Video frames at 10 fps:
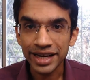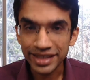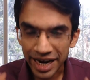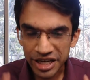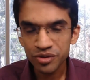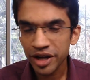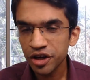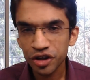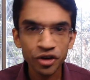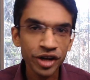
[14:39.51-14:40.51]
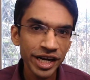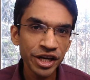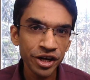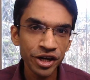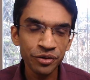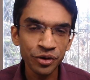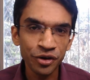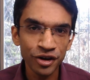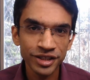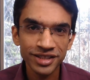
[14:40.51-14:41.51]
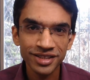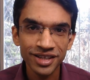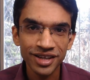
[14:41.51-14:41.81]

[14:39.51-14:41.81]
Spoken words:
And that's why you are not getting interview calls.